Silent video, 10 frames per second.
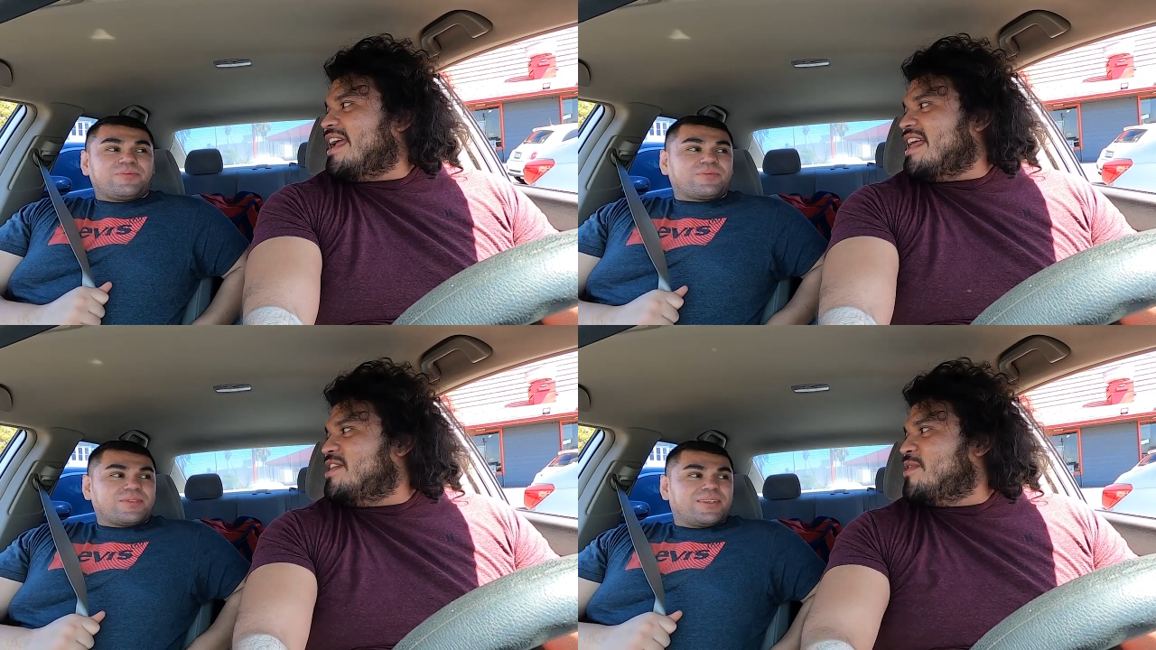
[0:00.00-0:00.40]

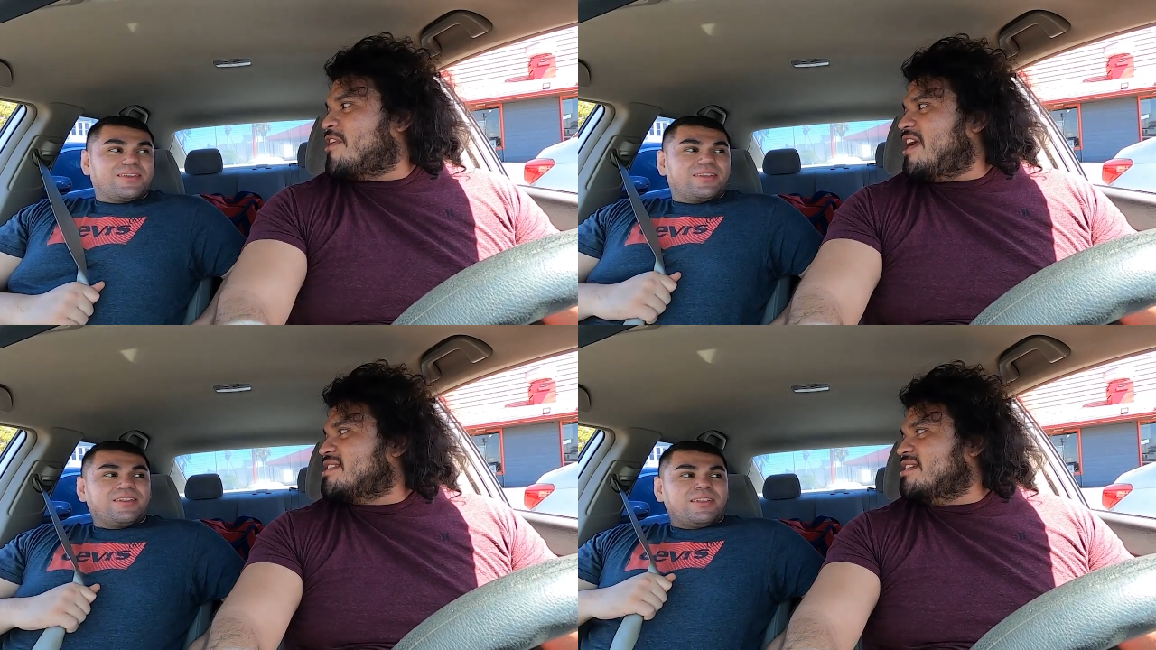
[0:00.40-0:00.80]
Speaker 1: like any
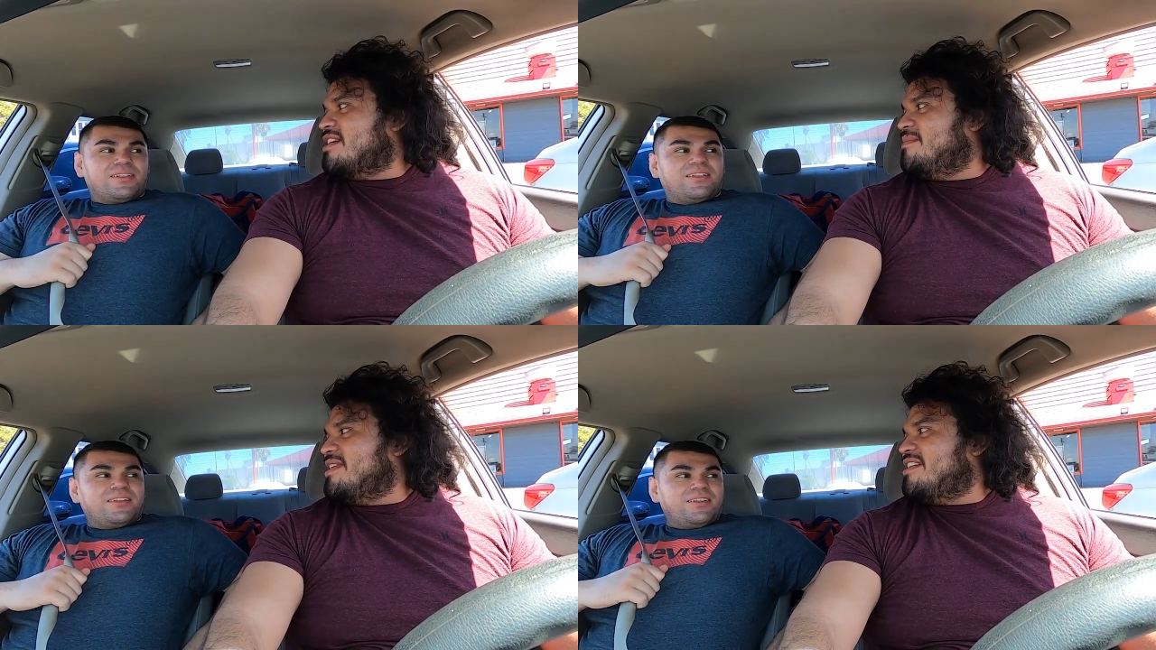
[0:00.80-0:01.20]
Speaker 2: regrets on
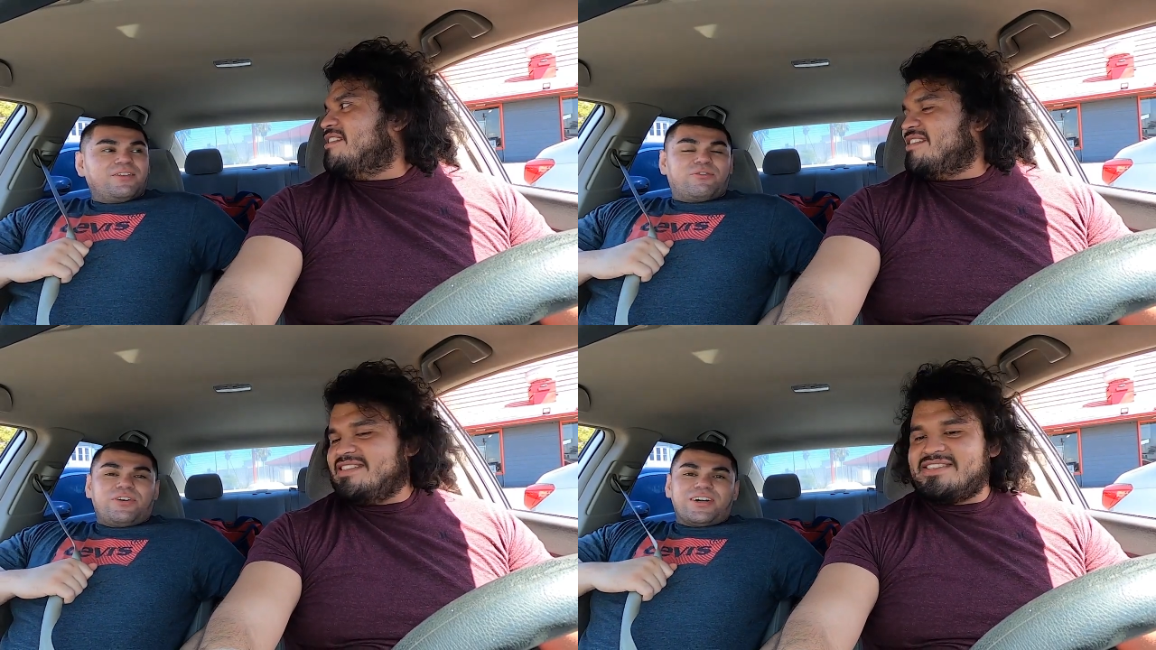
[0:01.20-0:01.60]
coming
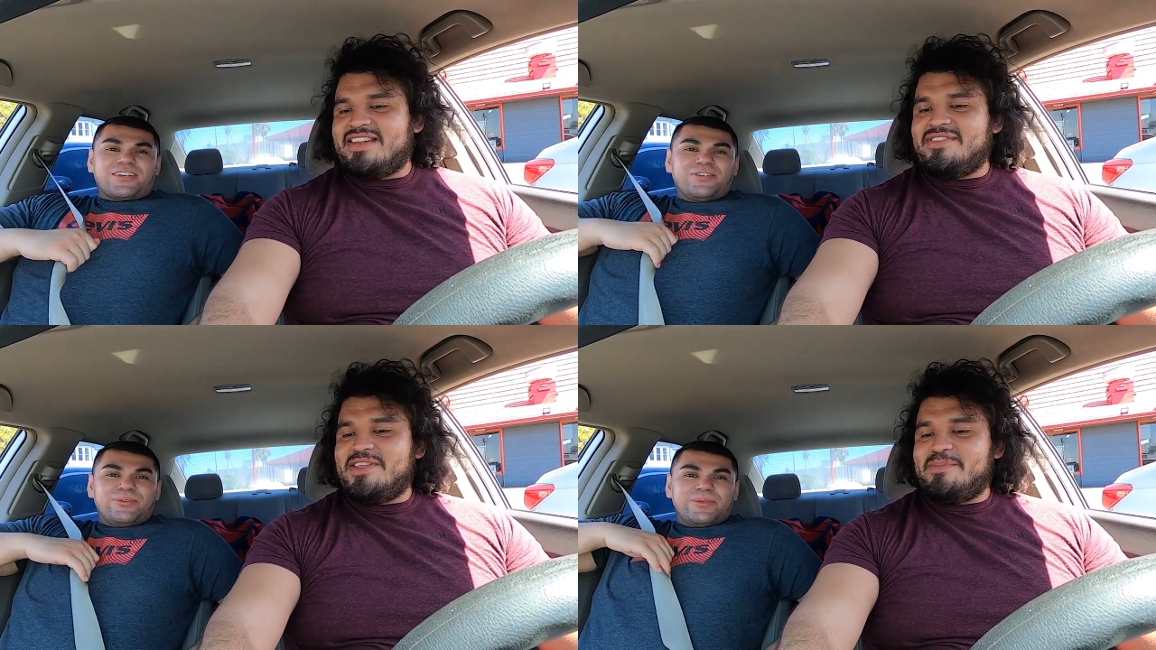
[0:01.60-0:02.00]
here fuck
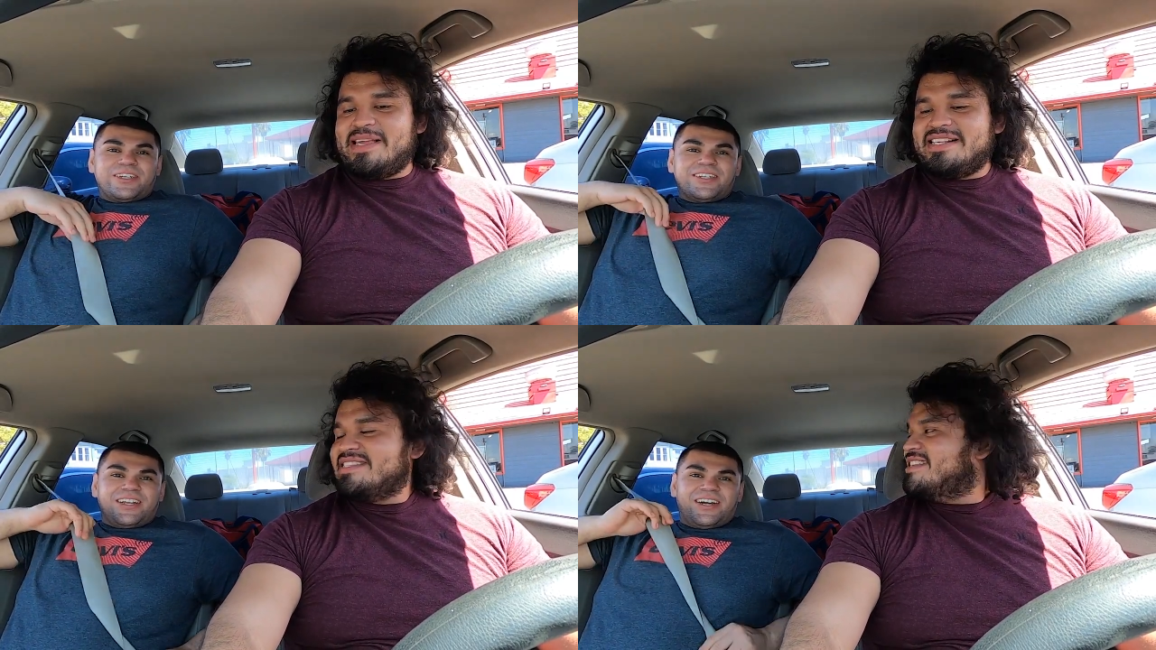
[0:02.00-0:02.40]
instead of the other
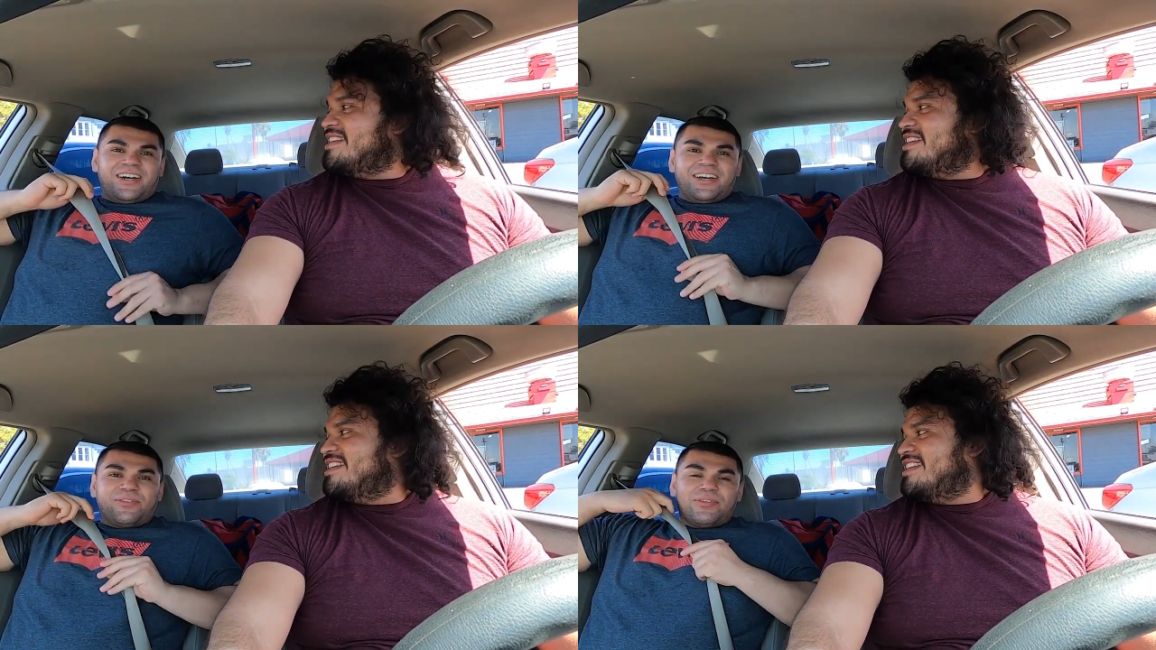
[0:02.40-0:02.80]
man. place?
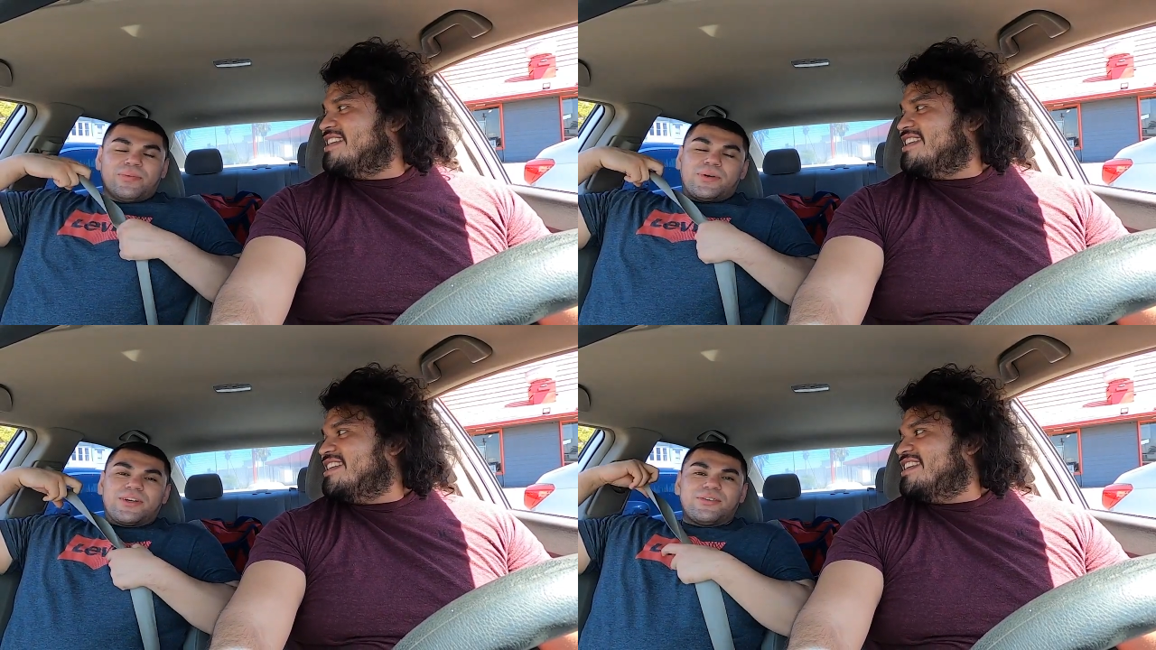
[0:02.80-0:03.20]
Speaker 1: I, don't
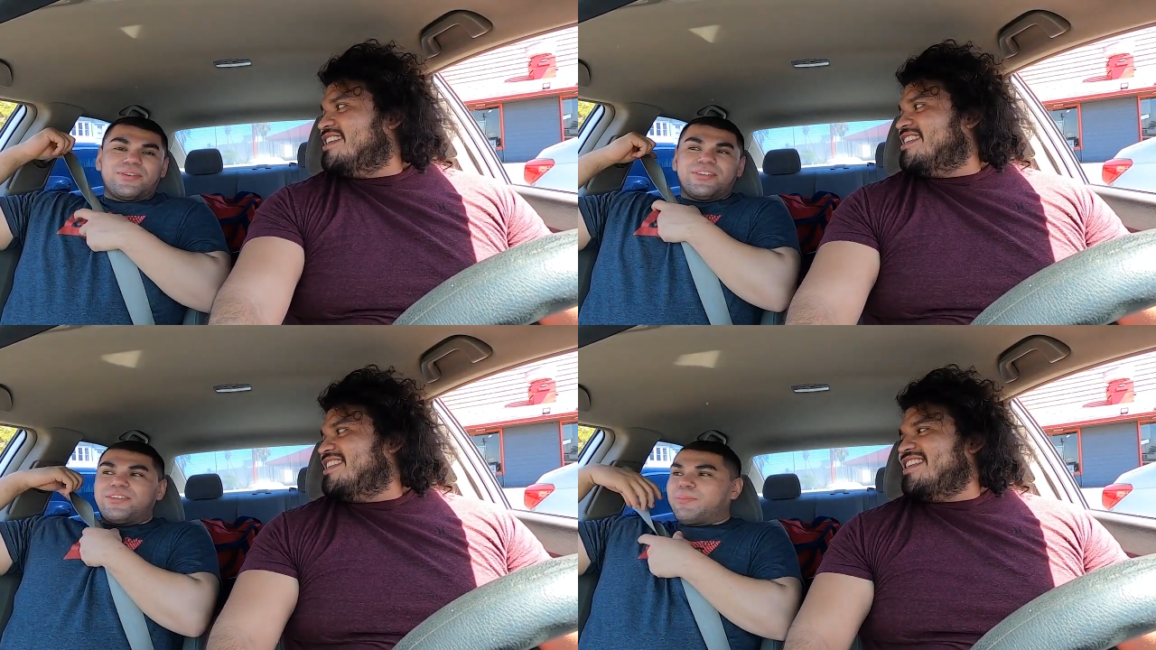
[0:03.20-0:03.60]
even want to
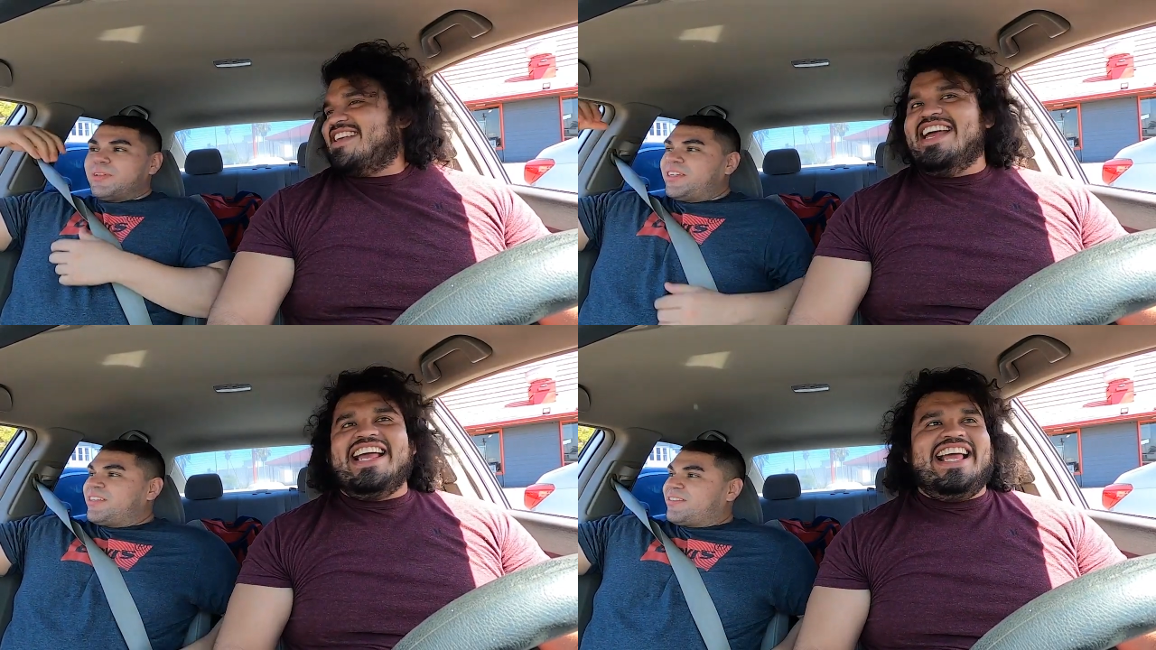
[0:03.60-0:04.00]
go to
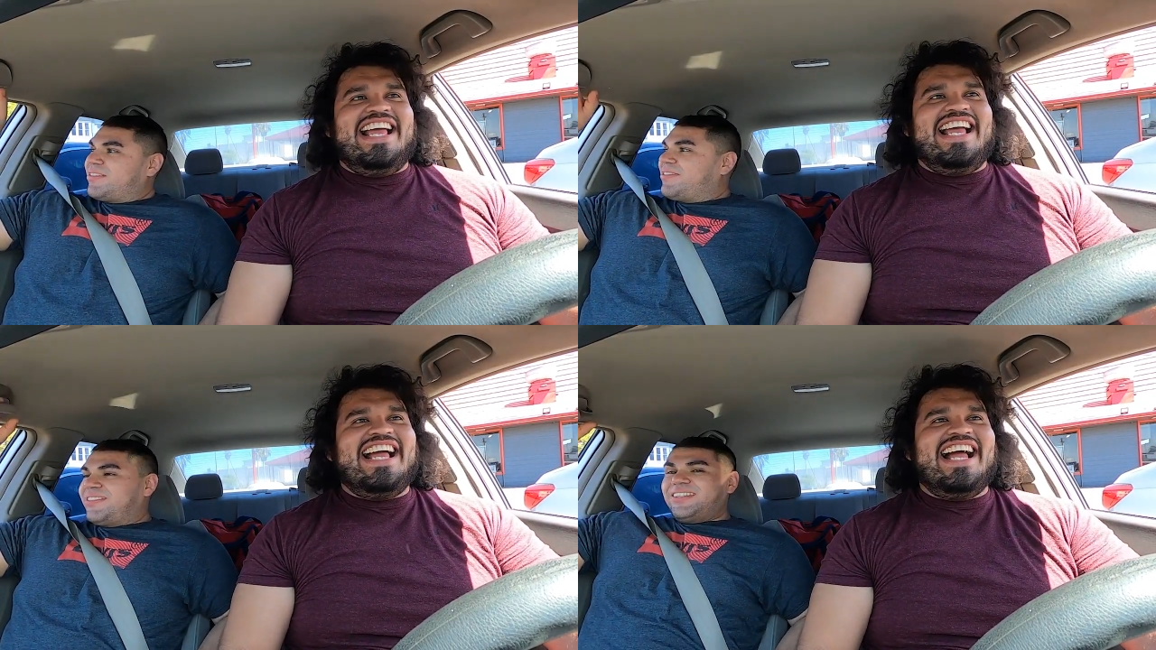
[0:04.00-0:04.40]

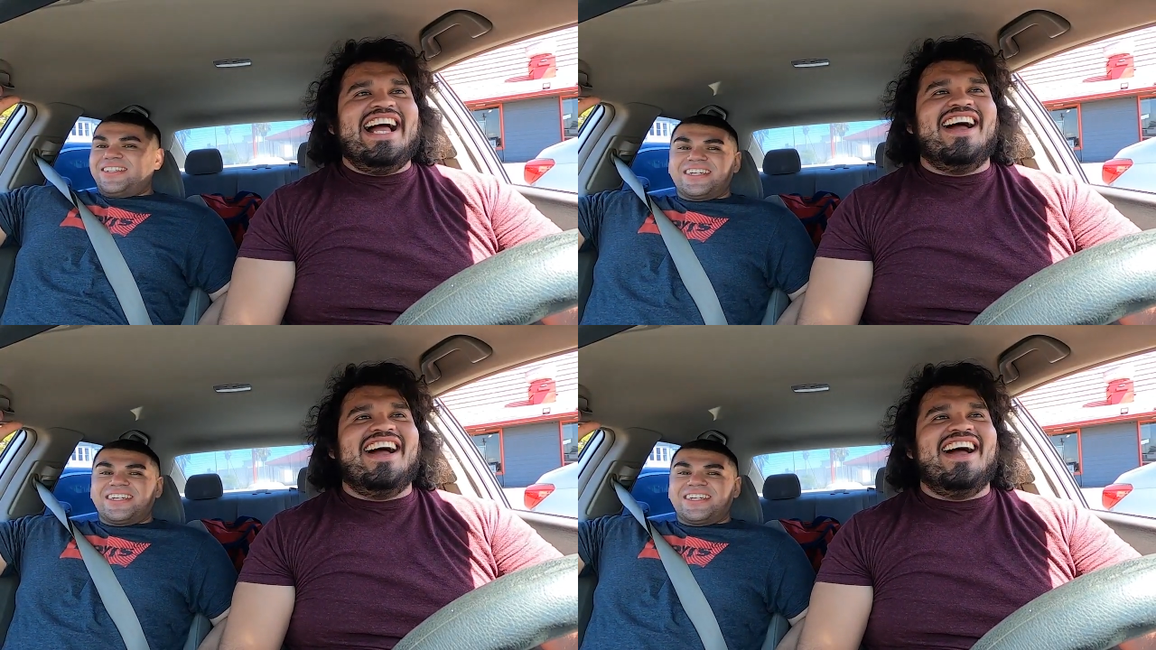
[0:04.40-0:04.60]
the
Speaker 2: other